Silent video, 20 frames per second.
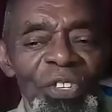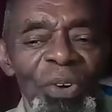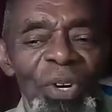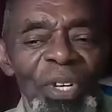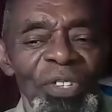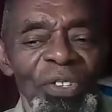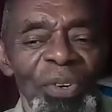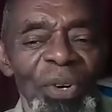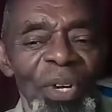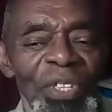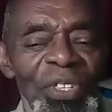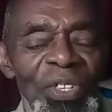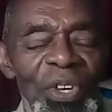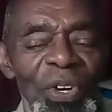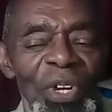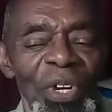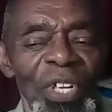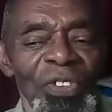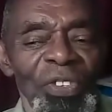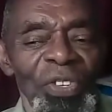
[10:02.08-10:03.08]
so and so and
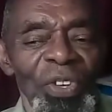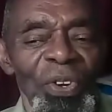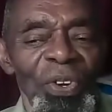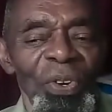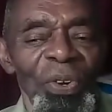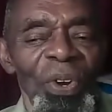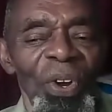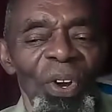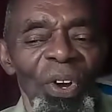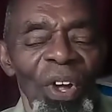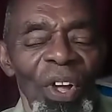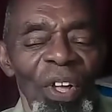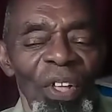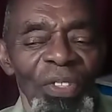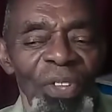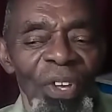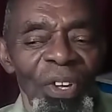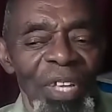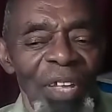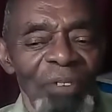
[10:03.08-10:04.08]
so and so,
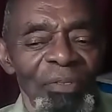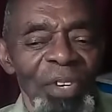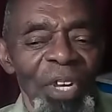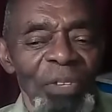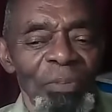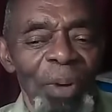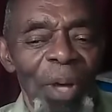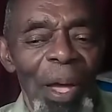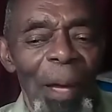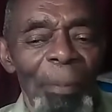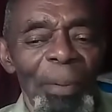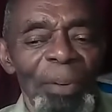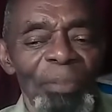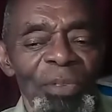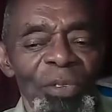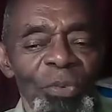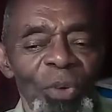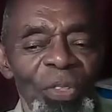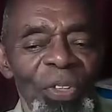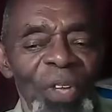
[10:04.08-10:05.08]
they're giving us
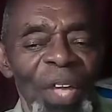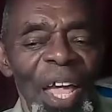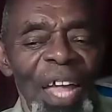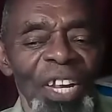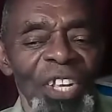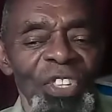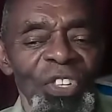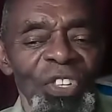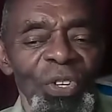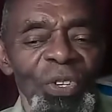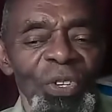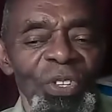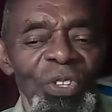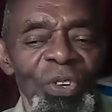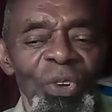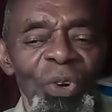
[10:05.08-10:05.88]
problems with their attitudes.